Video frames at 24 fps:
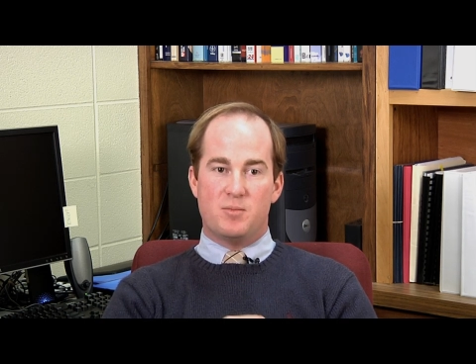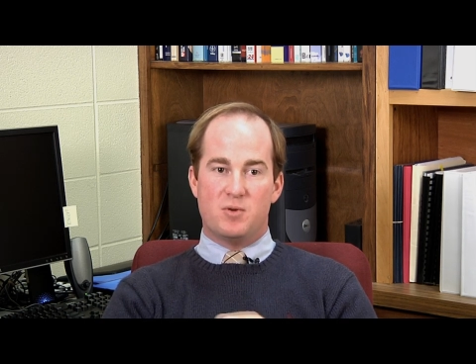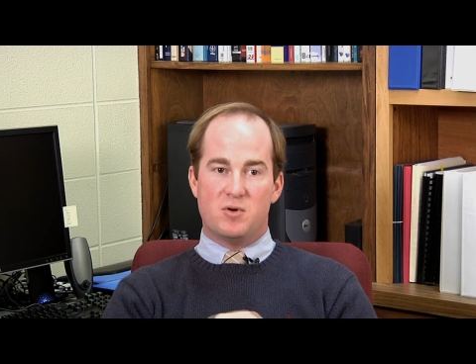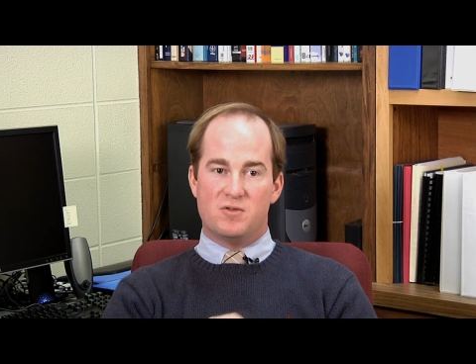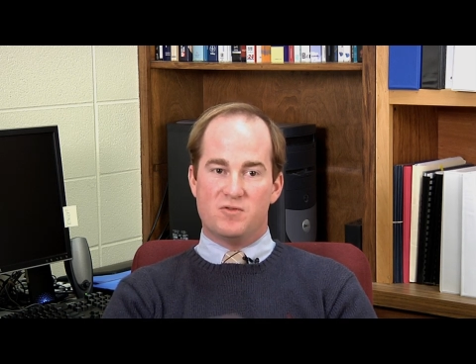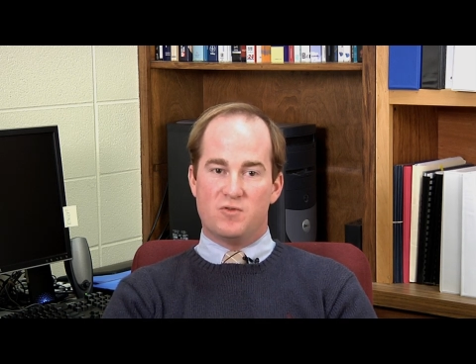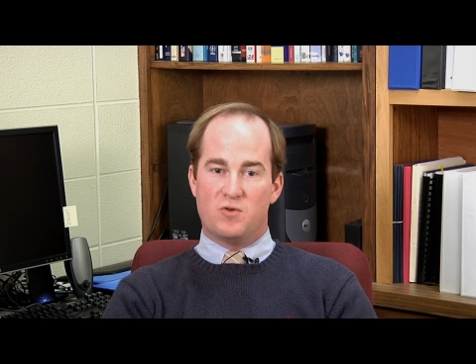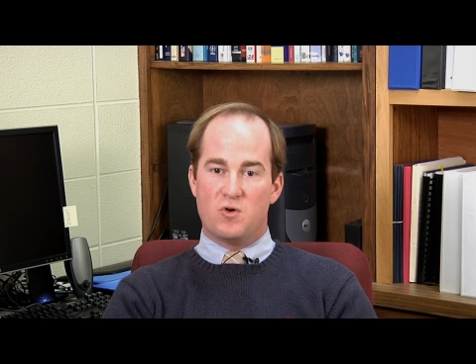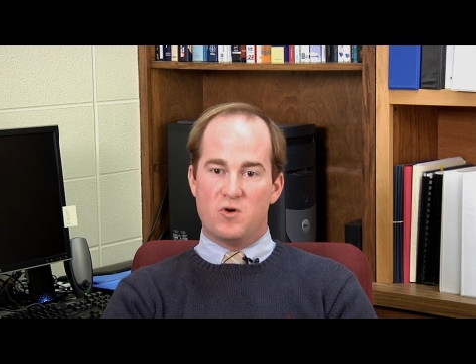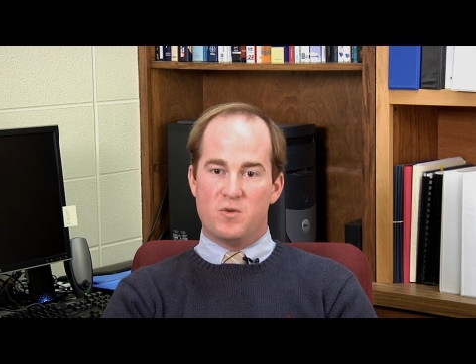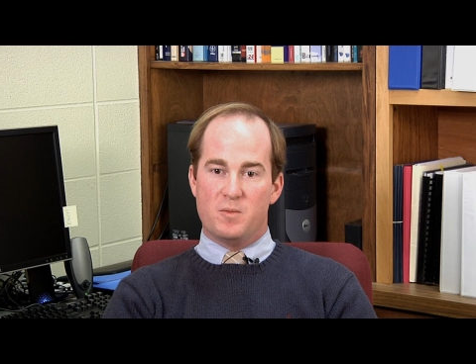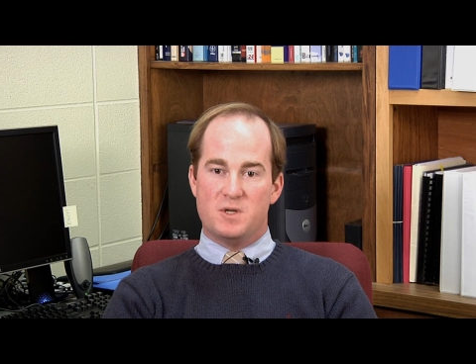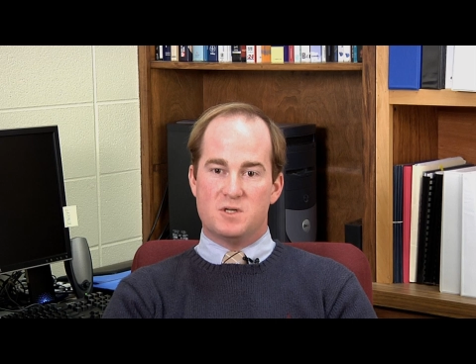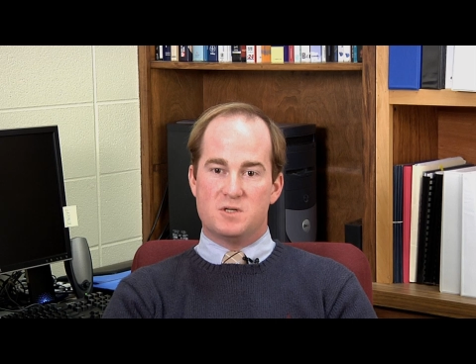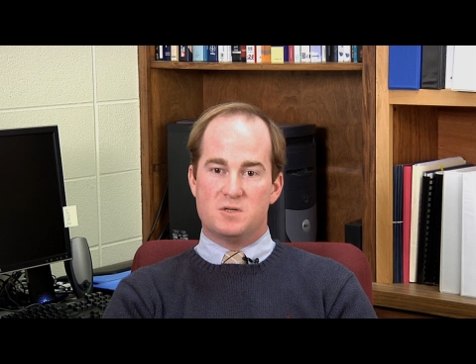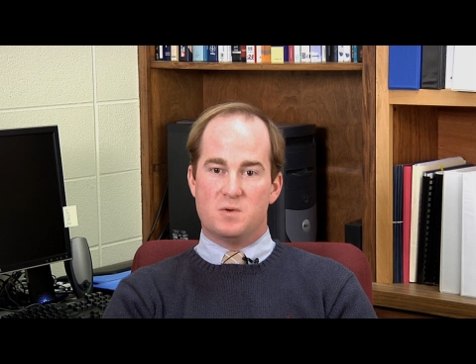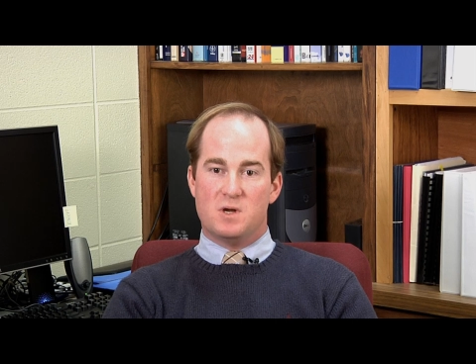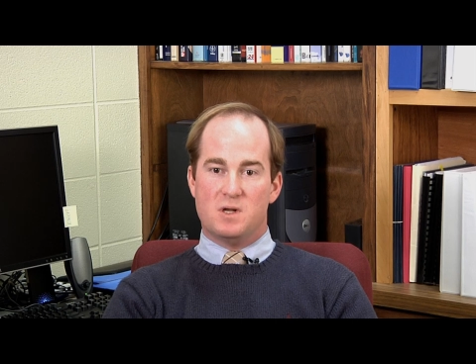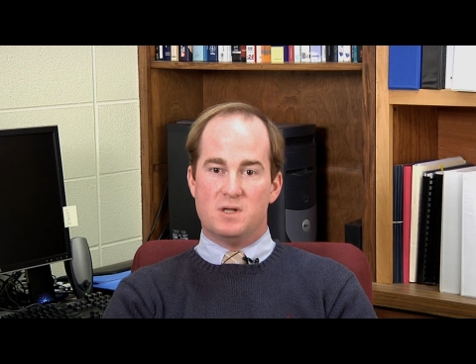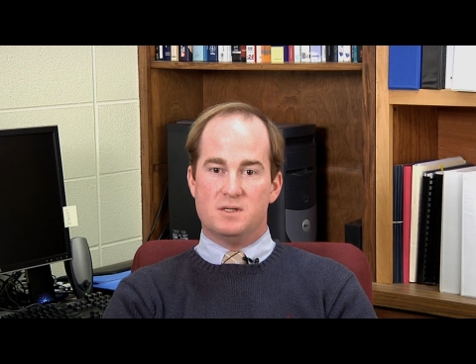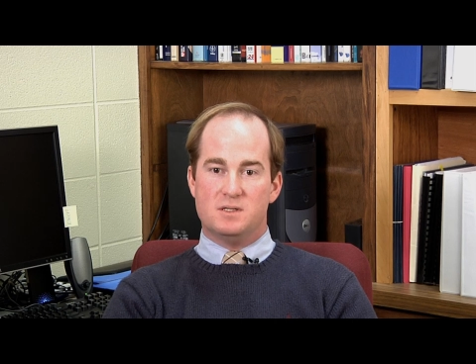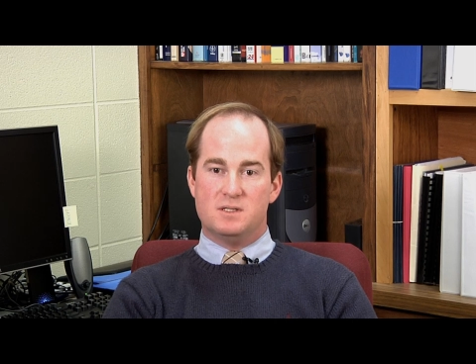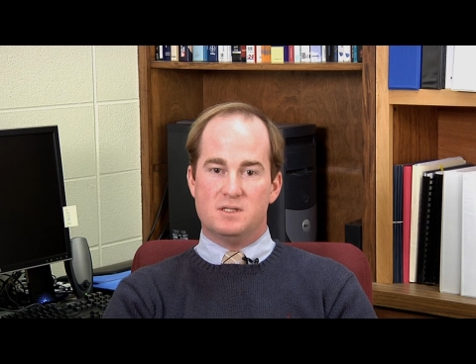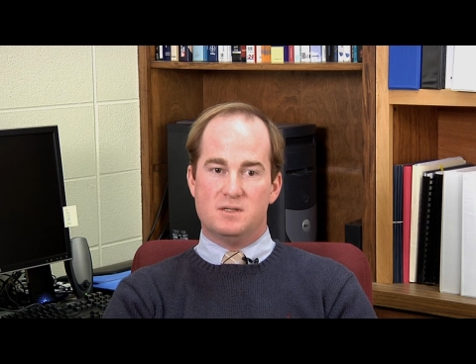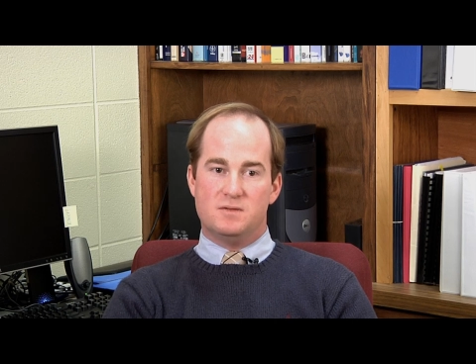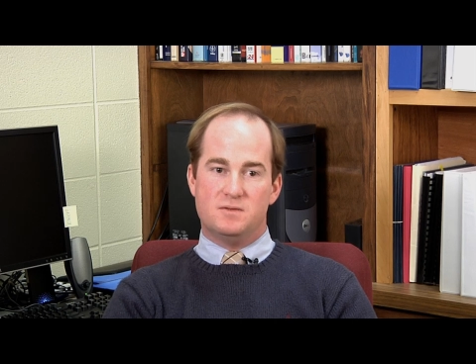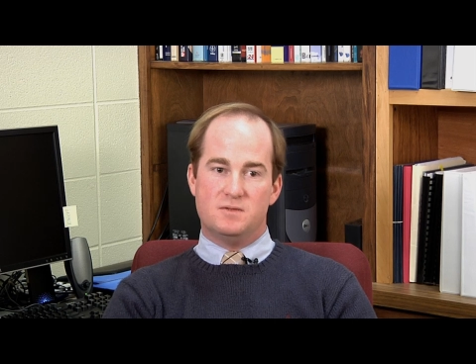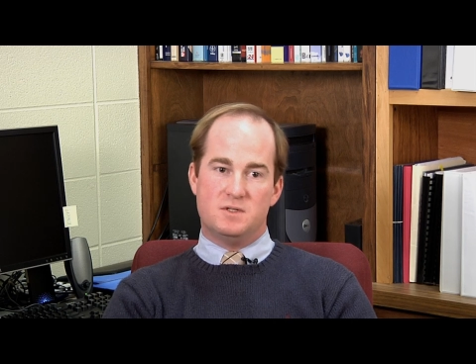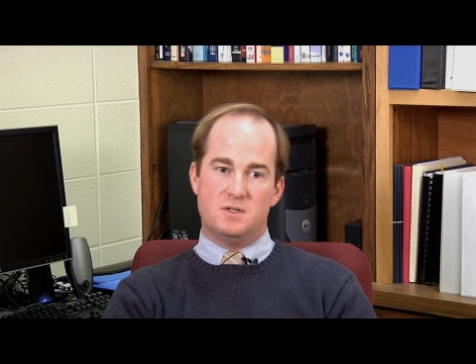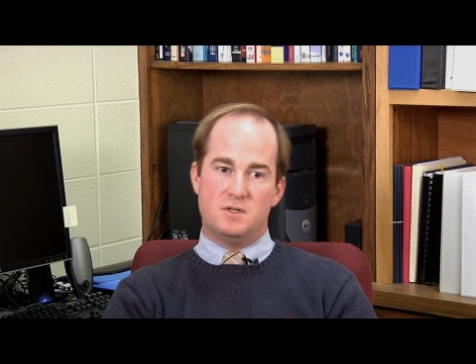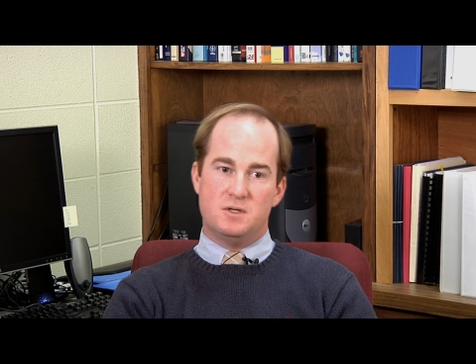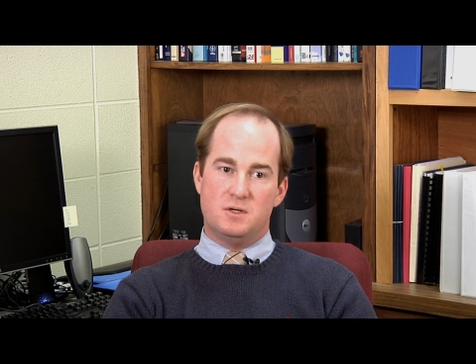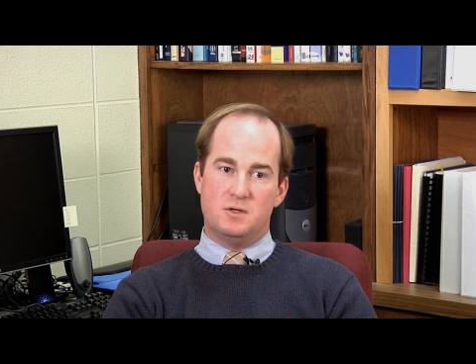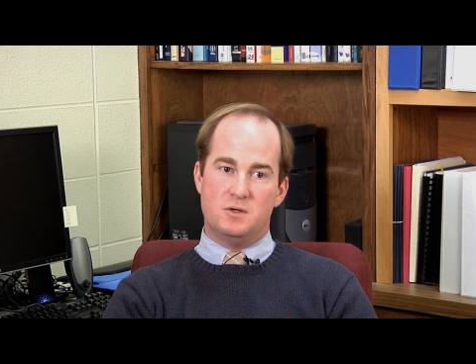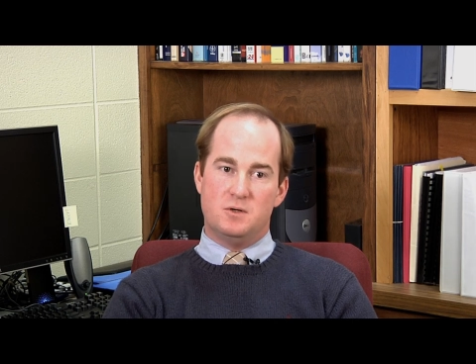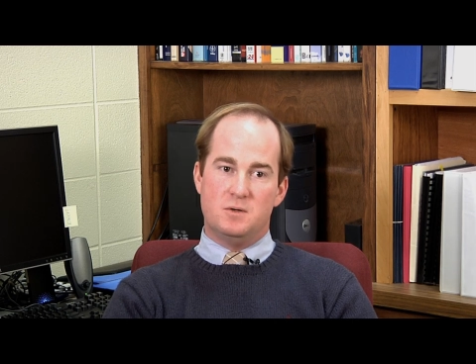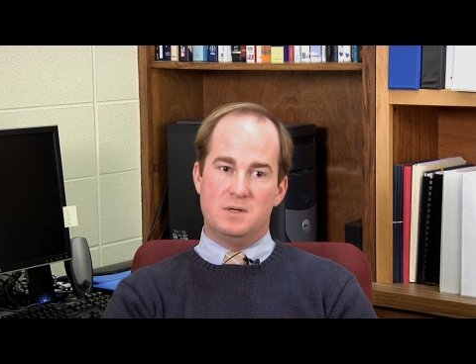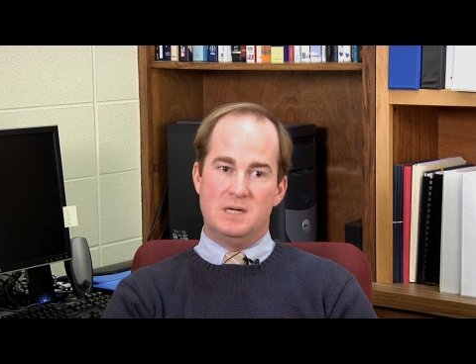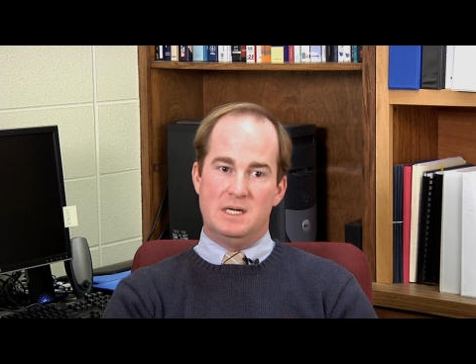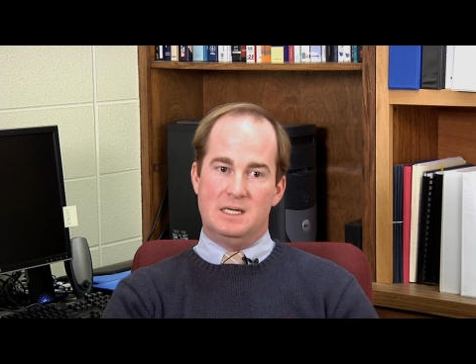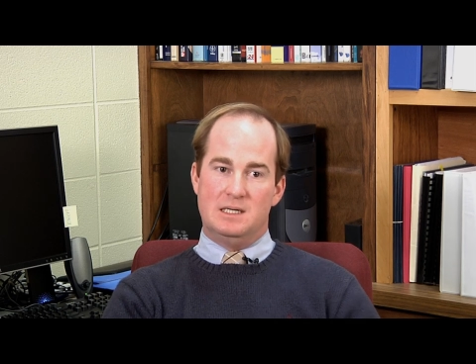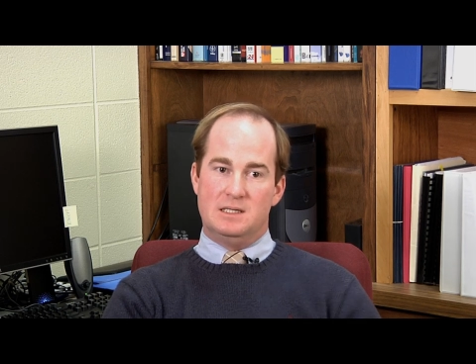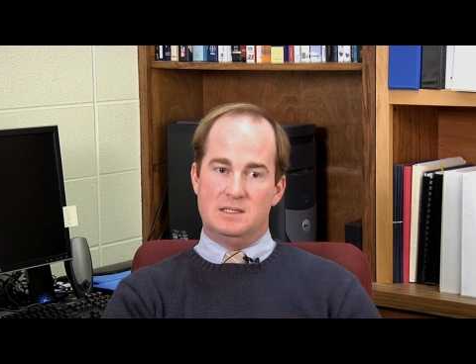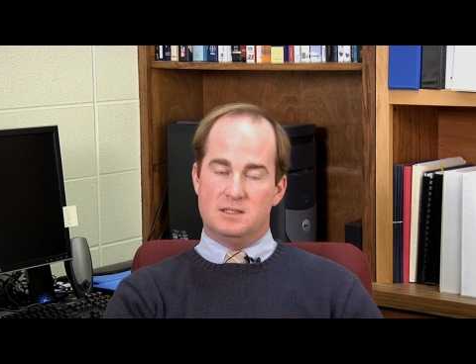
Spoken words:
performance relative to